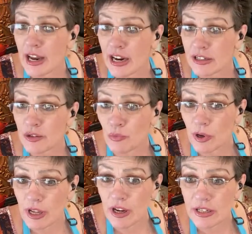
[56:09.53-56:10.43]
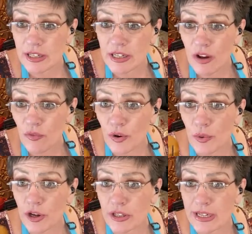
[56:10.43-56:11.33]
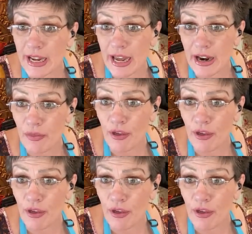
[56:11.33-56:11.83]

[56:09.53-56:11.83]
cut out some really good stuff in order to get it